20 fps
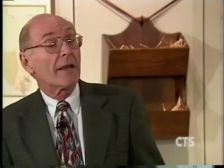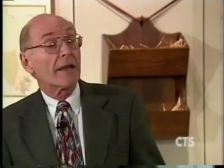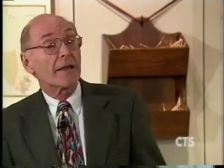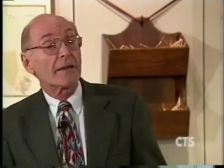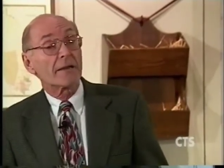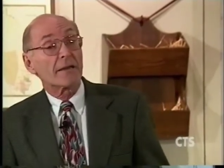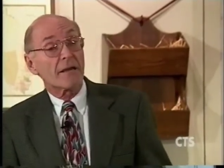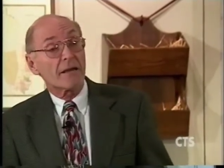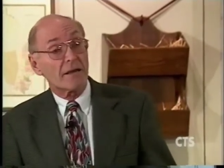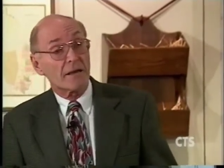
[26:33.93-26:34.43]

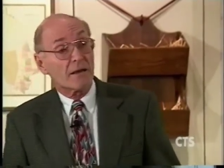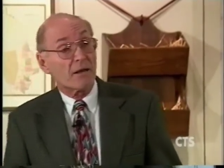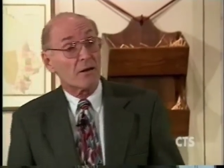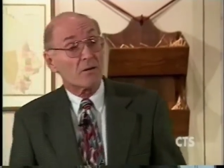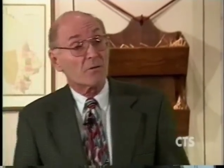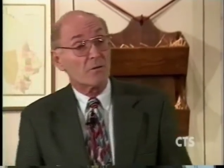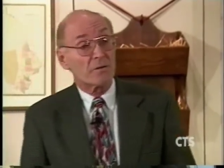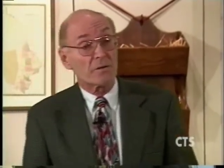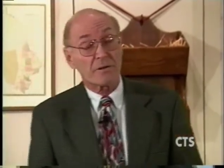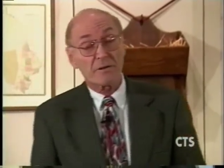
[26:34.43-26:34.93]
And
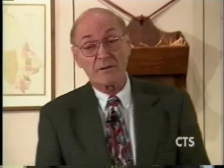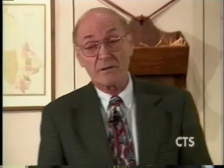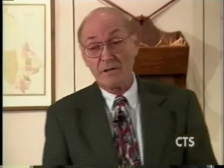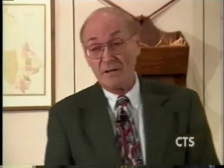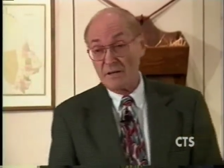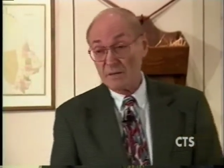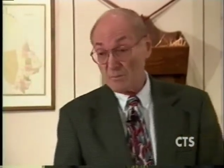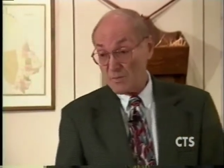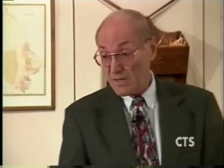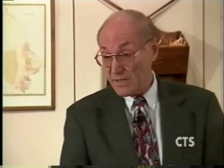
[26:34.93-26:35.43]
now, with
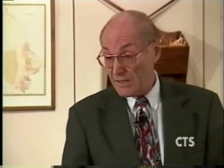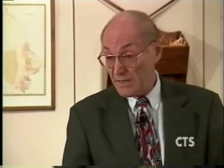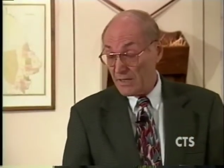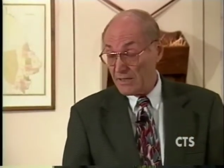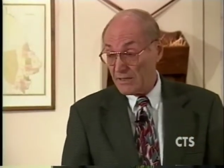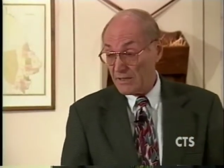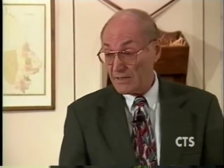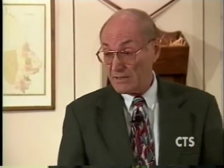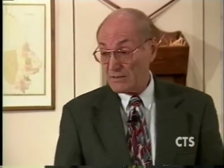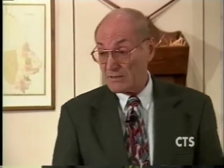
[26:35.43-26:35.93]

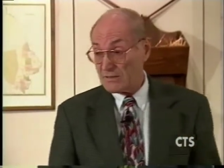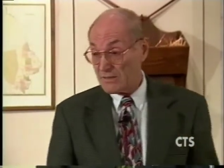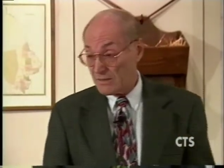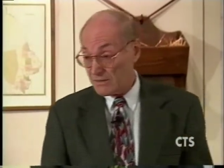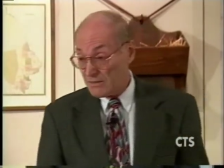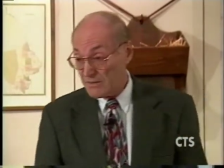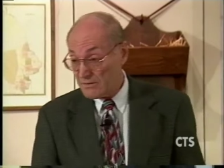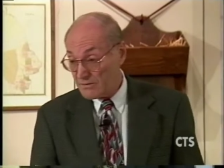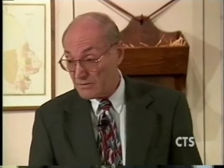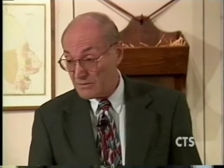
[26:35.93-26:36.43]
antibiotics
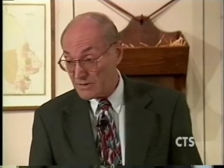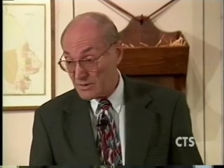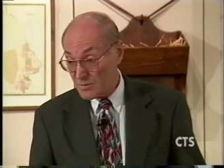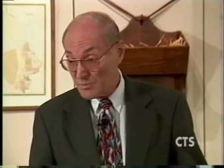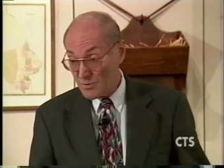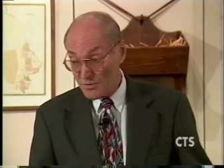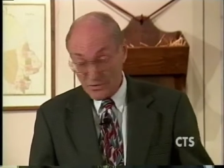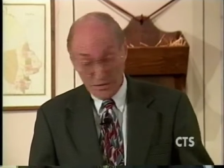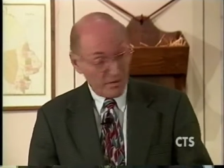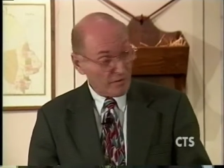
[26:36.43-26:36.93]
and other
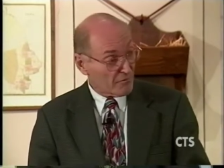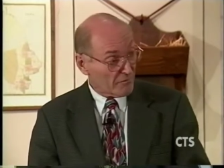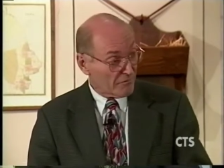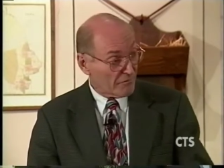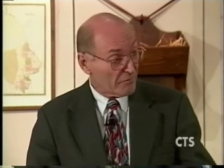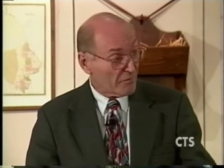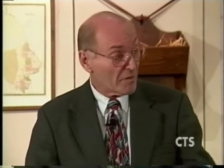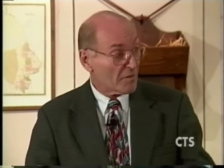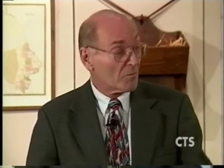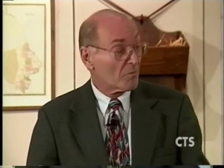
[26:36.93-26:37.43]

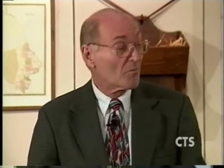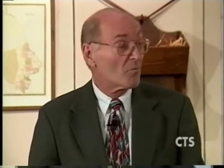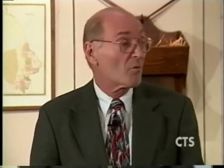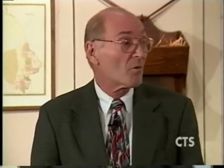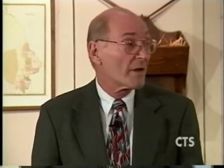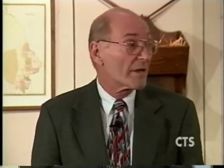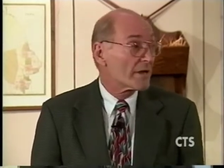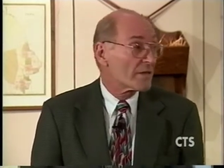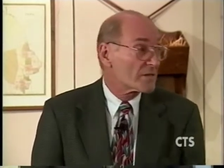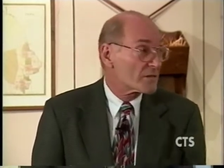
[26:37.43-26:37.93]
supportive um,
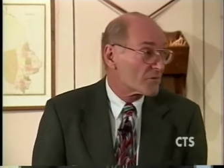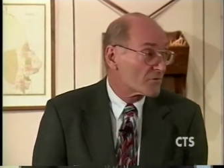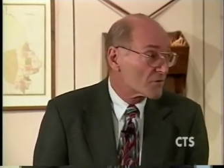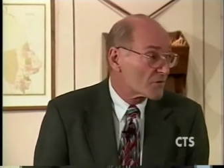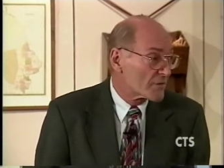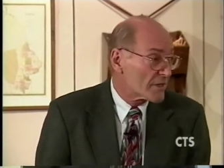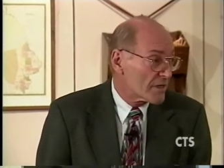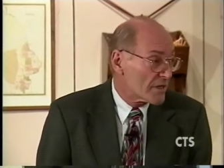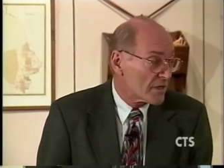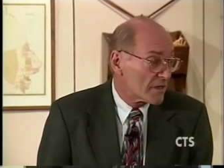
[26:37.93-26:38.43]
ways of
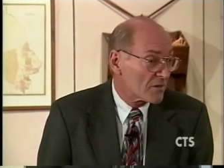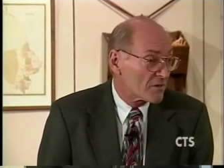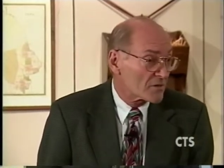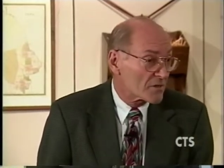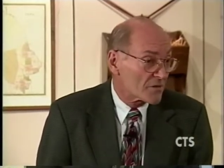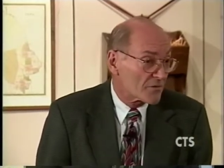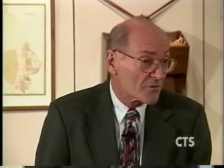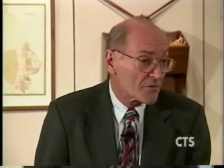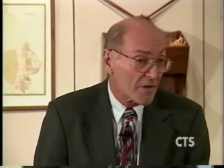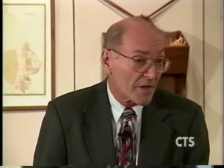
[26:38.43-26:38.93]
treating
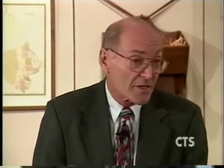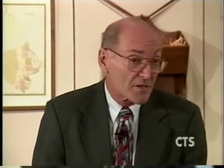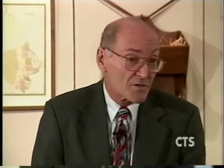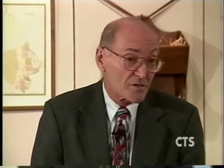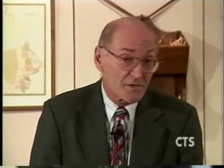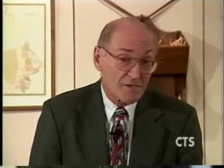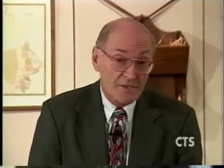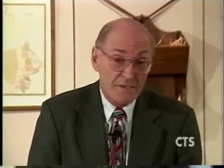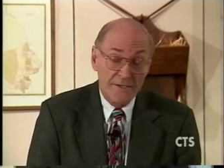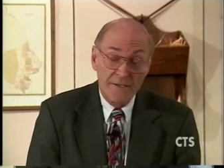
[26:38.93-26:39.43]
those
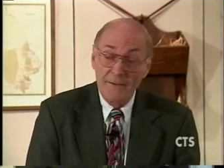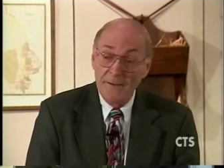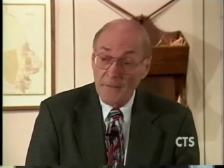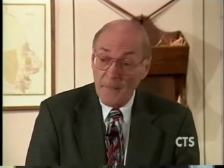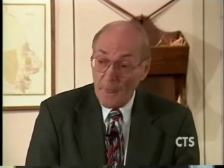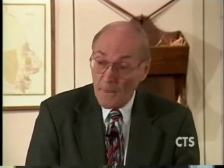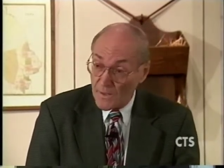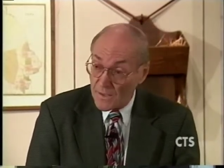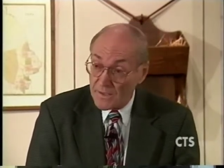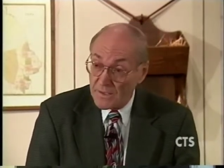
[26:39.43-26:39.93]
infections,
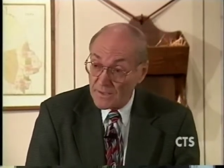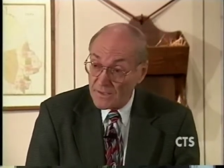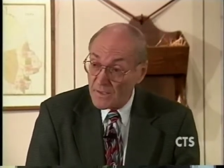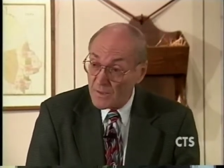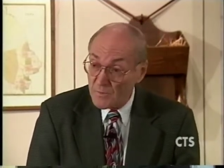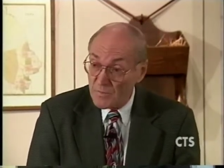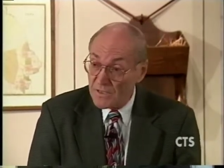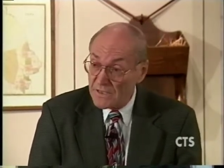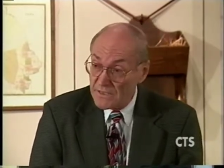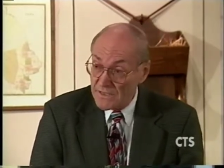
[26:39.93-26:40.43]
uh, they
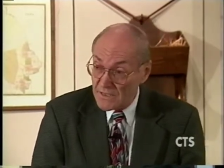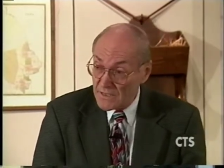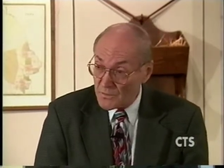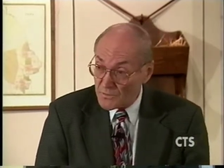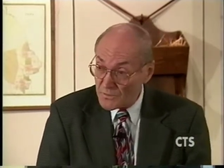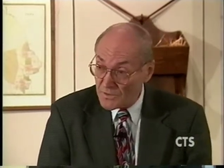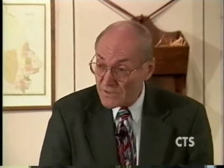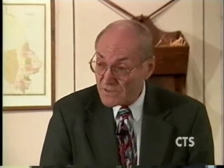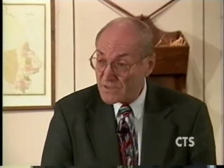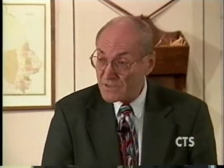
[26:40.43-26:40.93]
can be
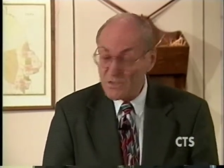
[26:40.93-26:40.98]
dealt with.